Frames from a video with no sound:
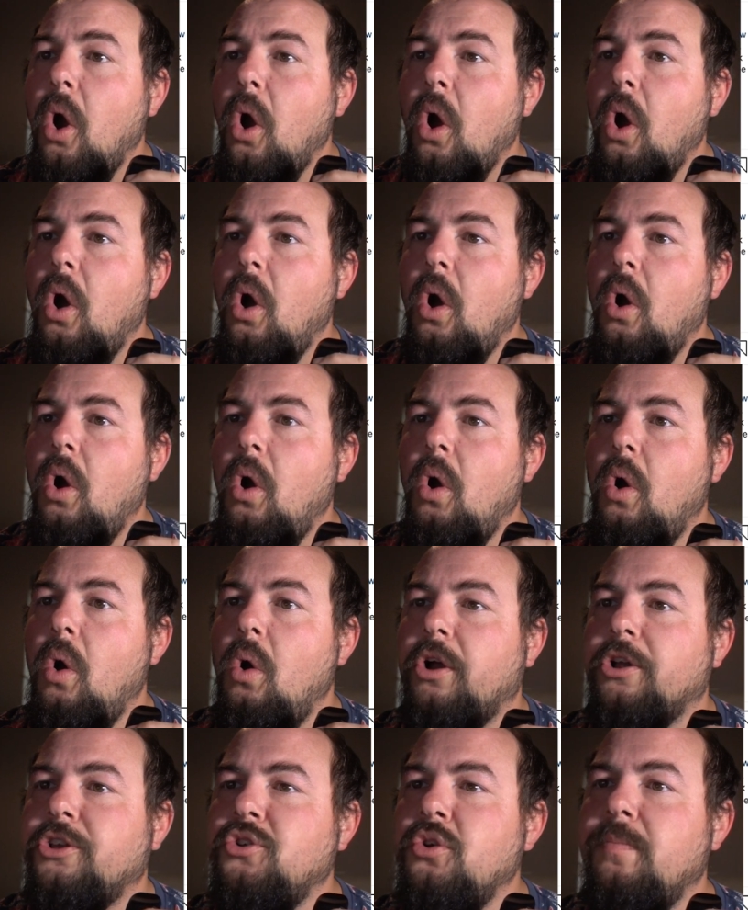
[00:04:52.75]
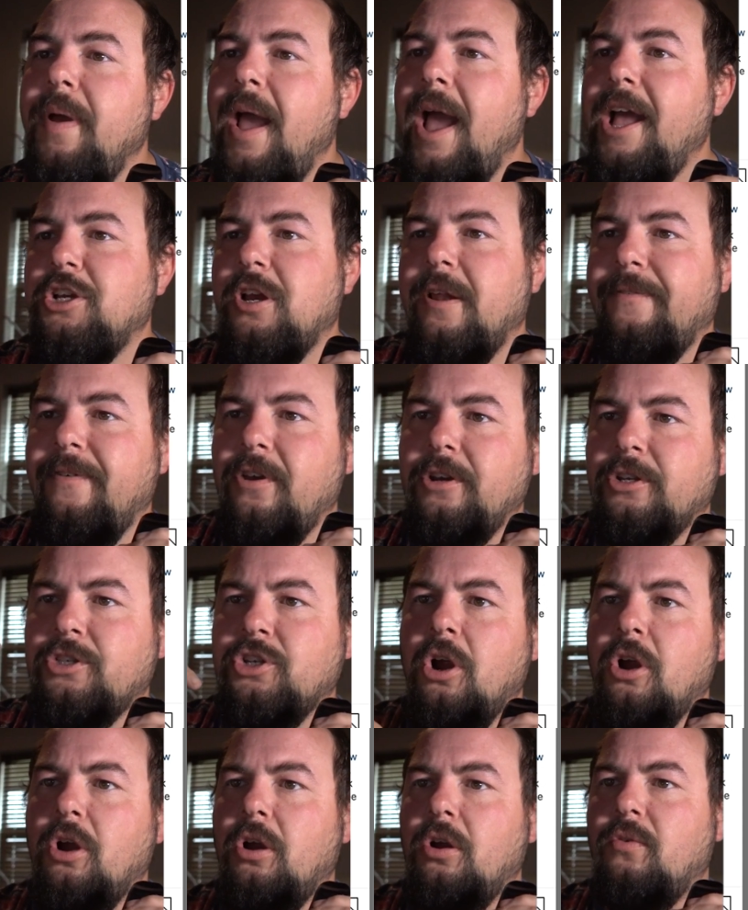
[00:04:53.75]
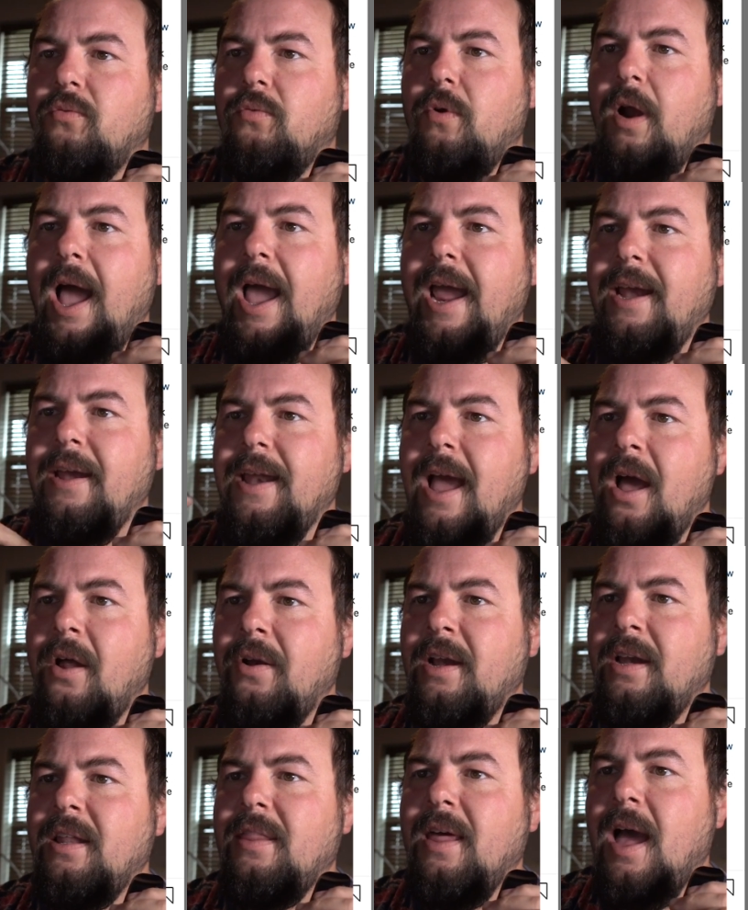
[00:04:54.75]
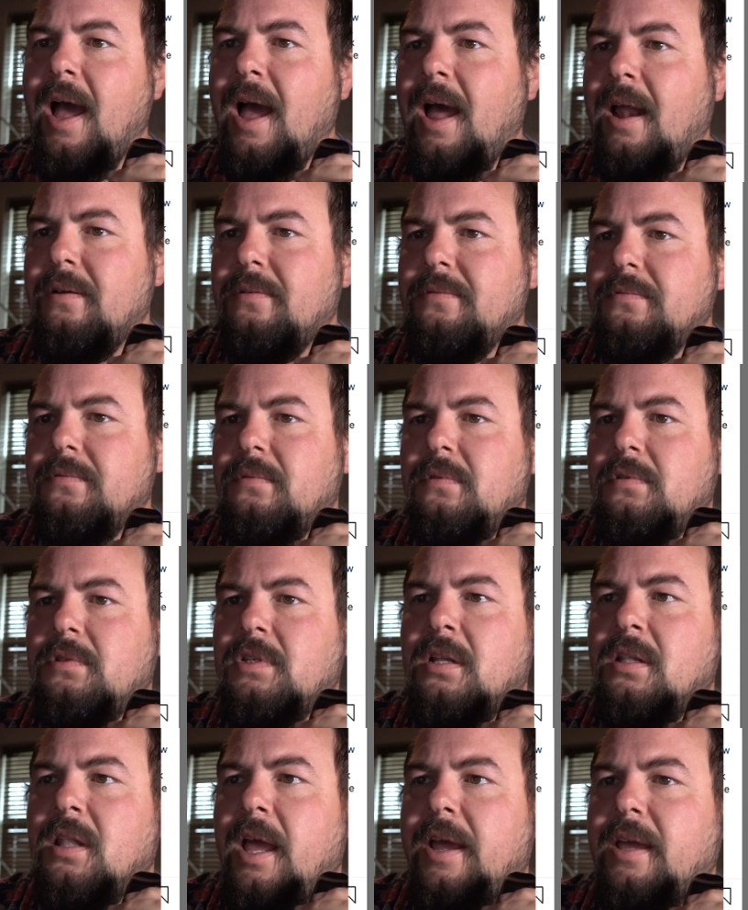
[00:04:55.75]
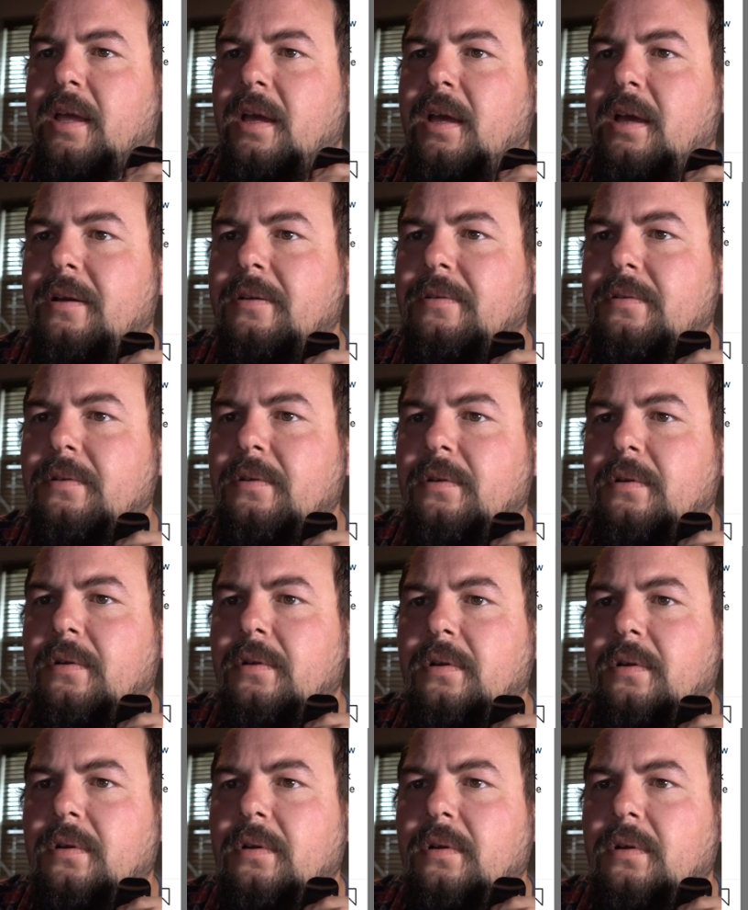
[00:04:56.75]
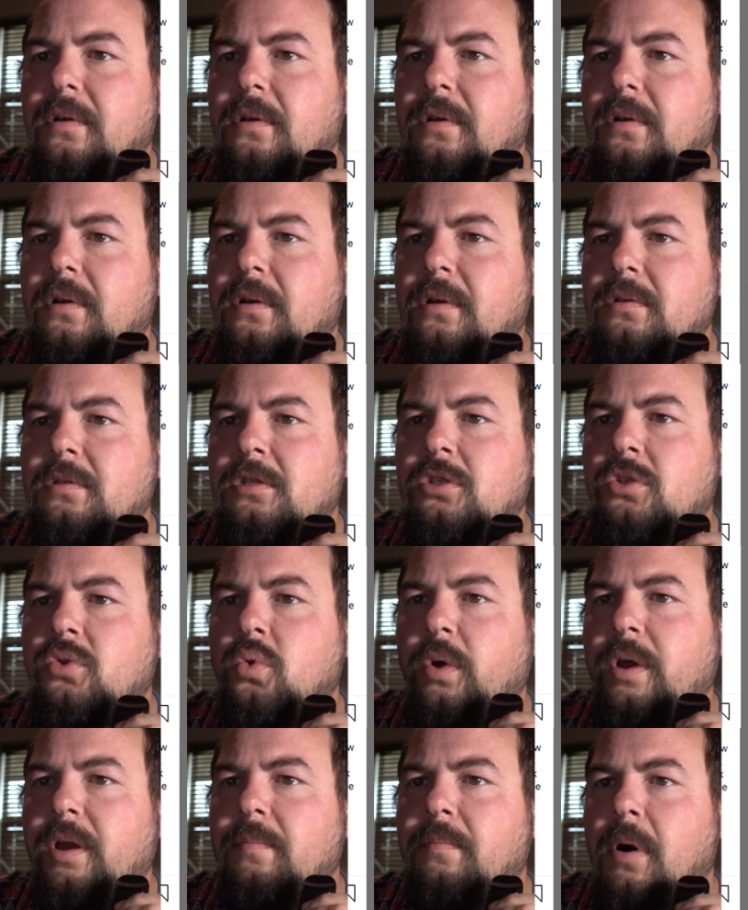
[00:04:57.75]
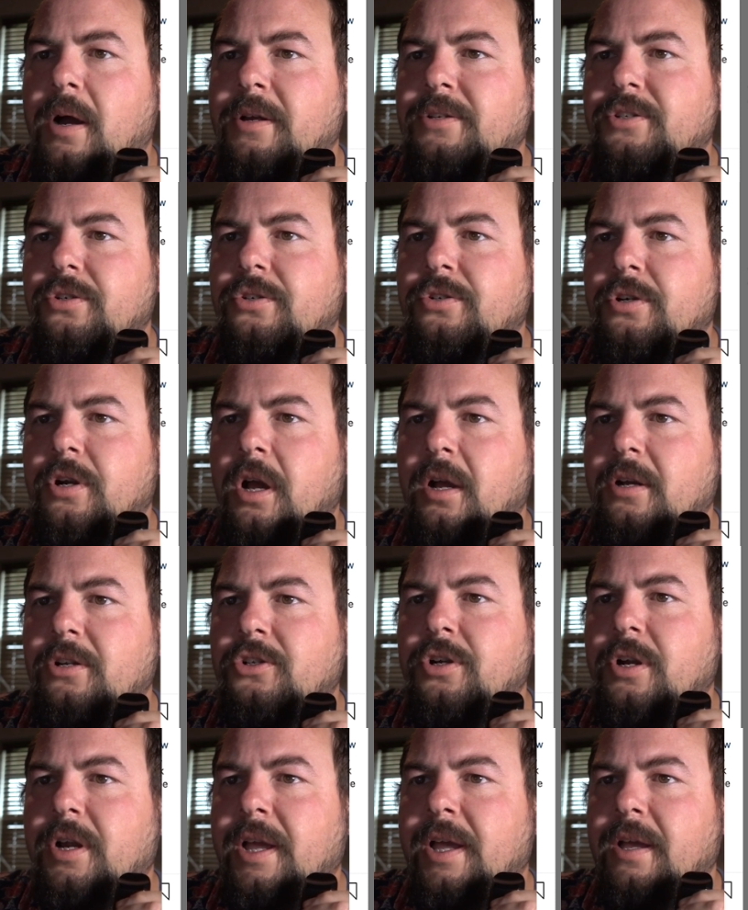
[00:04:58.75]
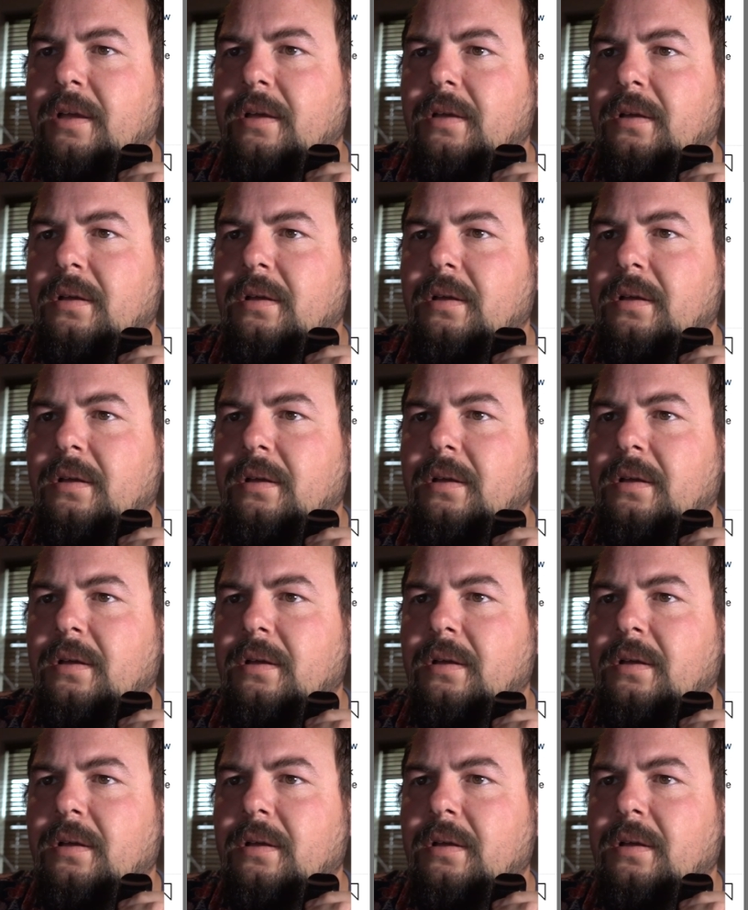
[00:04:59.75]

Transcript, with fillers: Oh, could you imagine if he'd have turned right down into that? Done like a sweet monster truck trick?